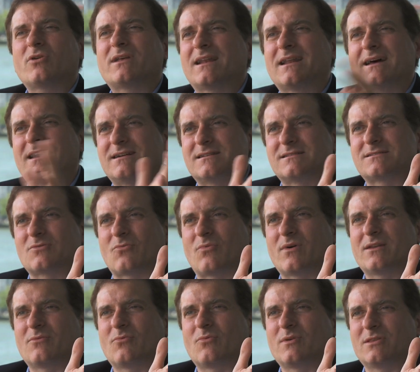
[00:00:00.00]
learns
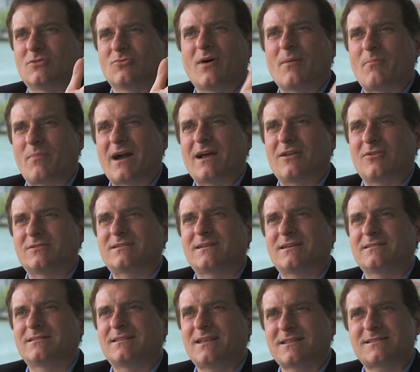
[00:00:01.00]
when we do a pilot,
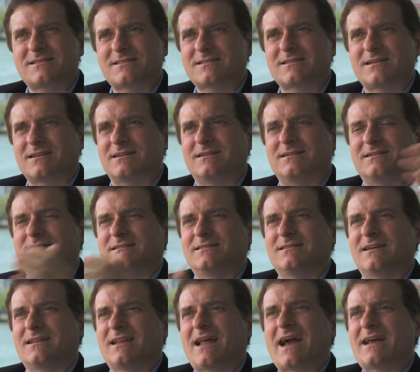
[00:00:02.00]
and that's uh,
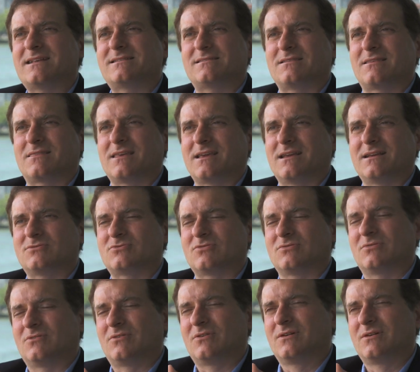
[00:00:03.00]
the nice thing to do.